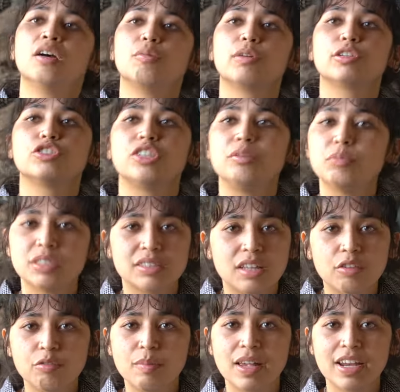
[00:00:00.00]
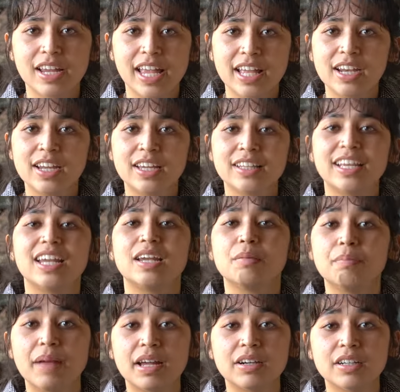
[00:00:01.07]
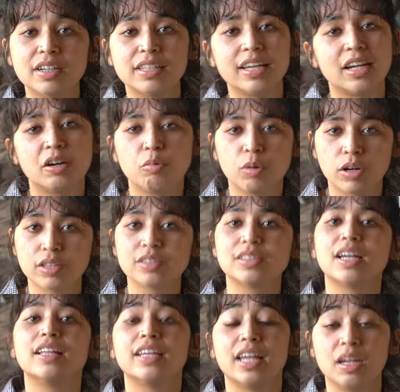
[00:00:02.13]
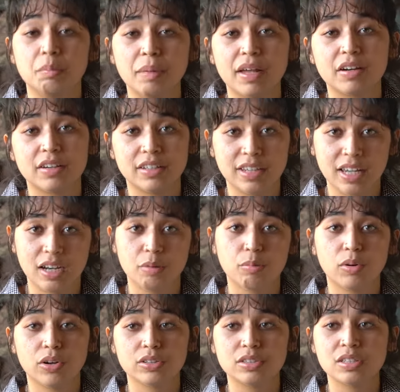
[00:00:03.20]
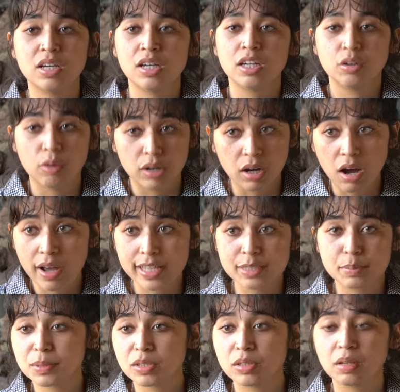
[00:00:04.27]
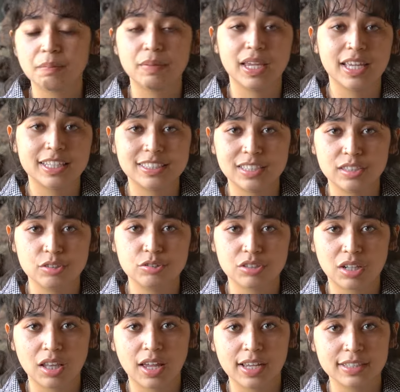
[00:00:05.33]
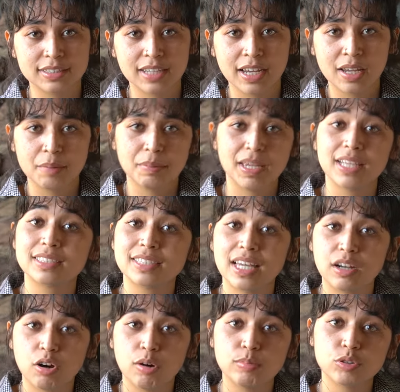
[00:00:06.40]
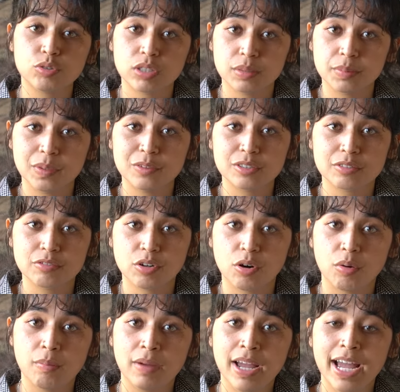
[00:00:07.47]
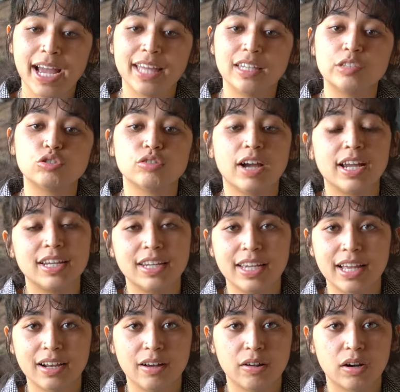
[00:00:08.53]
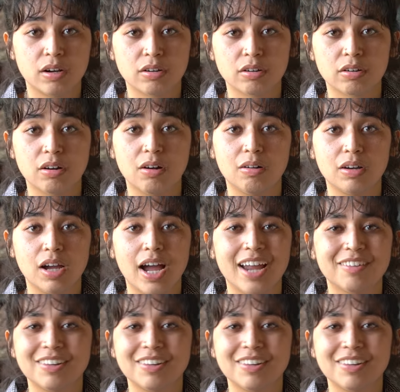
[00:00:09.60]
where she was self-medicating and getting better and getting worse, and getting better and getting worse. Going to hospital, being institutionalized, being sent home to her abusive home, and then trying to get out on her own. I